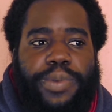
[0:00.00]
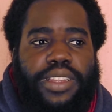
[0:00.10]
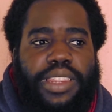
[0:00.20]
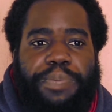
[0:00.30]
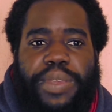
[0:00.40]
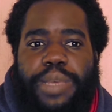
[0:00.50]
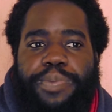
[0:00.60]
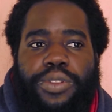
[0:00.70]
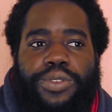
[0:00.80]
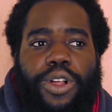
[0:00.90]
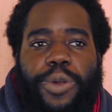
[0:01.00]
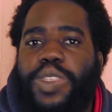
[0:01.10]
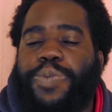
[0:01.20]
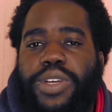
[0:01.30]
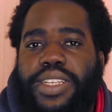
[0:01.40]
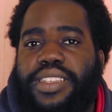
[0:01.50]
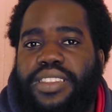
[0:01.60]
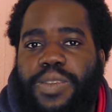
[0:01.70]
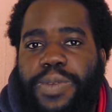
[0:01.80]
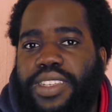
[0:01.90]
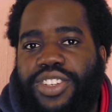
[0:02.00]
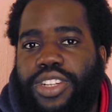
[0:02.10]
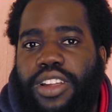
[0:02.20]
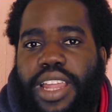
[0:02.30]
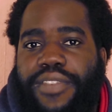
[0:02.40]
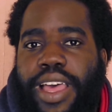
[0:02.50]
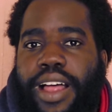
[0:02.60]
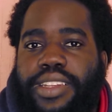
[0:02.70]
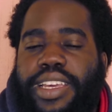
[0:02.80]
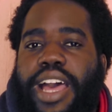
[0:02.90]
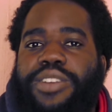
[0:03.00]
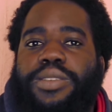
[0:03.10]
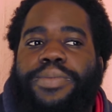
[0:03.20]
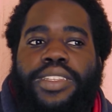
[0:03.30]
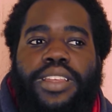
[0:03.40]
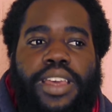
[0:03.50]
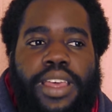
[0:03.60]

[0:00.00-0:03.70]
but the people who always put us in this position are never held accountable.